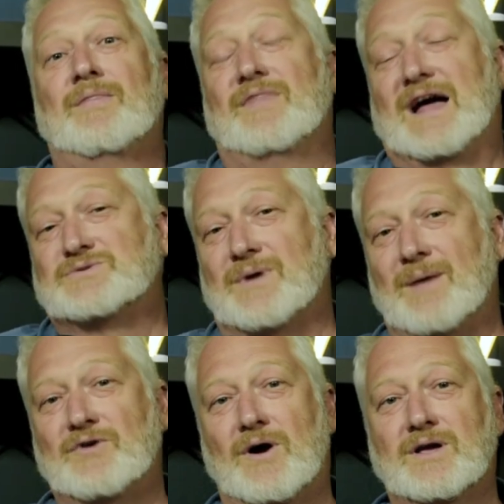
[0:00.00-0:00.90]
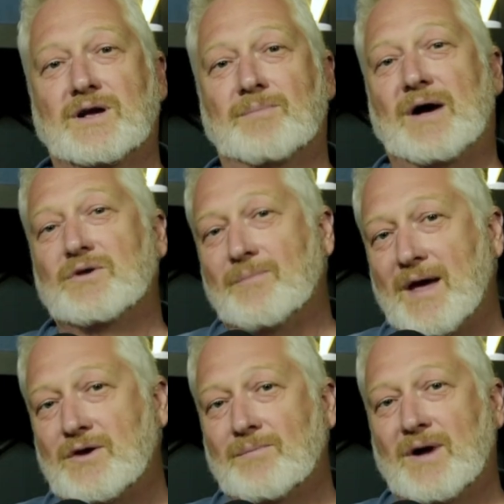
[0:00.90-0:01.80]
That's what I'm talking about. You
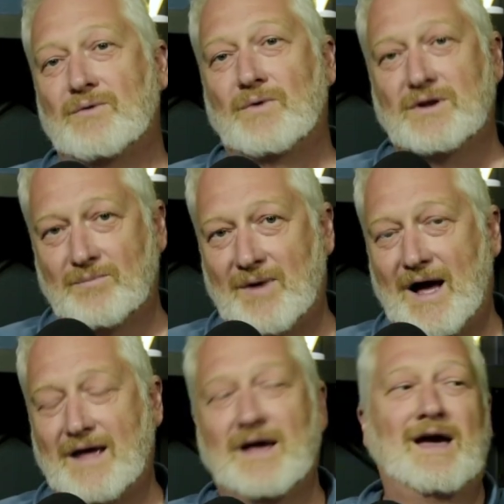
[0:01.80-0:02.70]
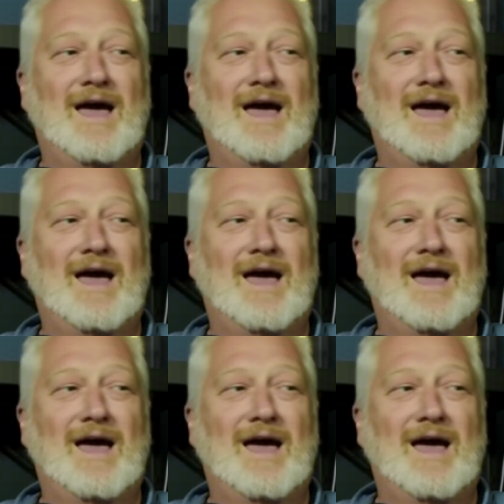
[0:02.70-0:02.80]
make your money when you buy.